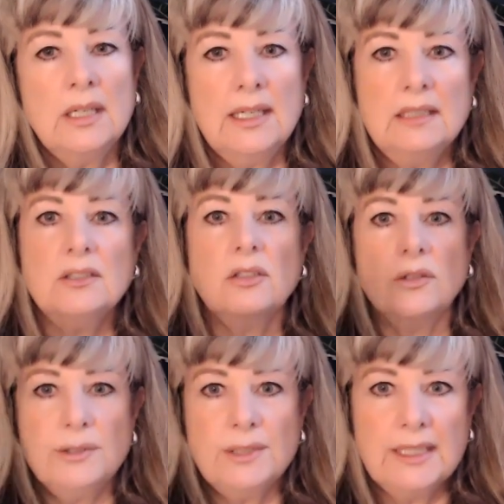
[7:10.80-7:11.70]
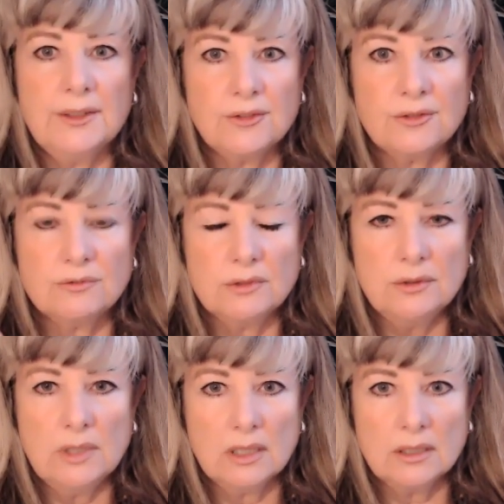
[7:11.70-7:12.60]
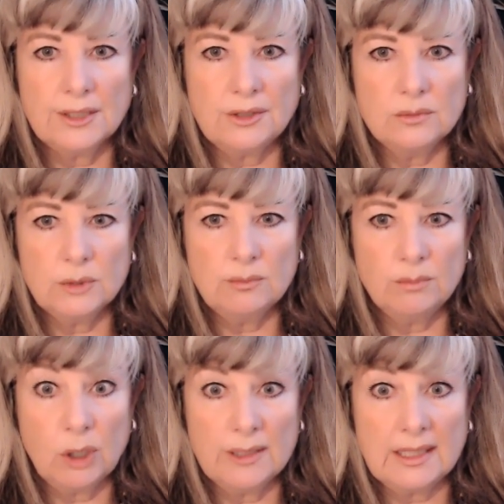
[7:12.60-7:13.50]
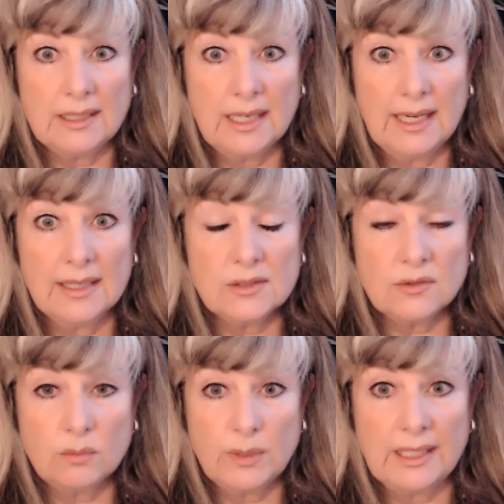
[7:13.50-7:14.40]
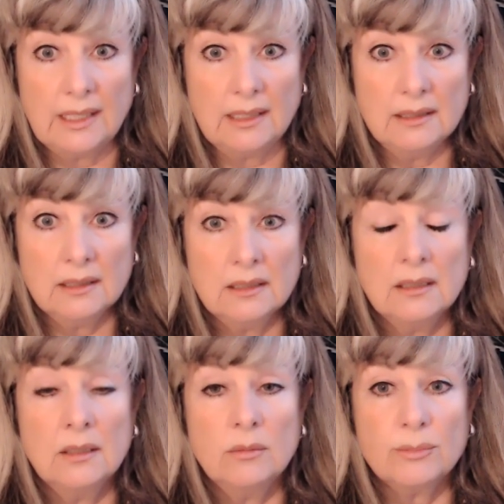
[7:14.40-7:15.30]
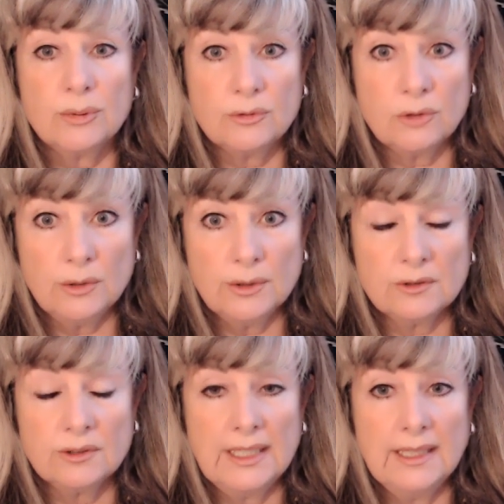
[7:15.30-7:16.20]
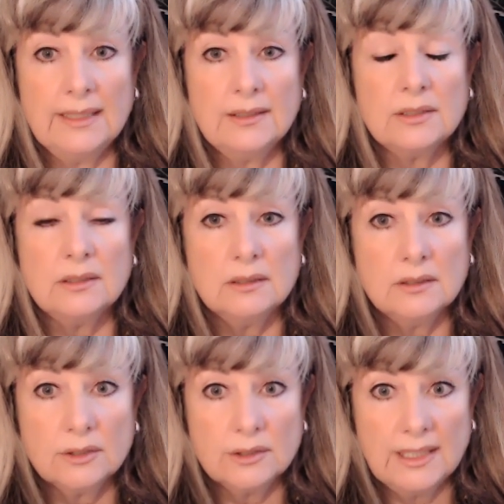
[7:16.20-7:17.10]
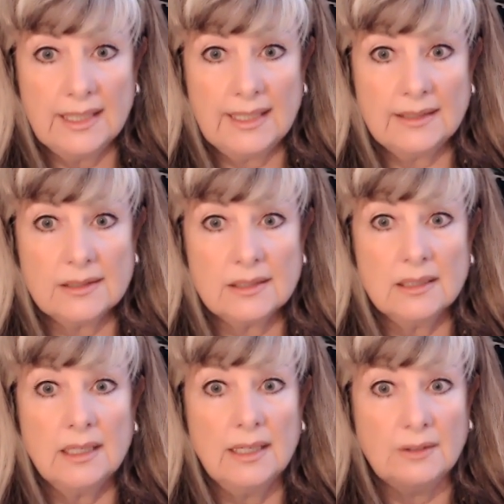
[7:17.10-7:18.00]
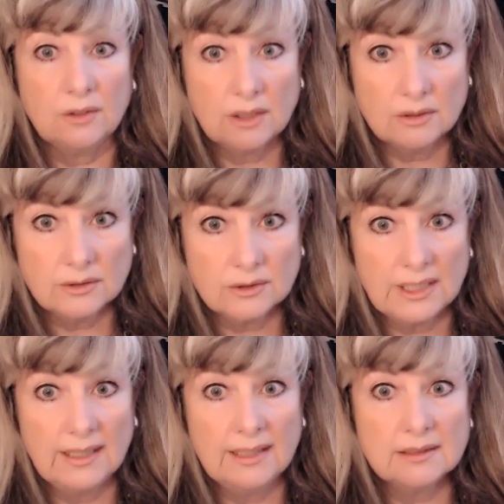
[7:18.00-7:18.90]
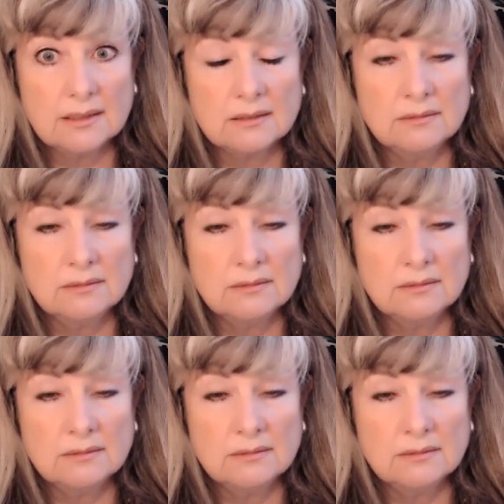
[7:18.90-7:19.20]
including through our human body as we procreate, create, and co-create.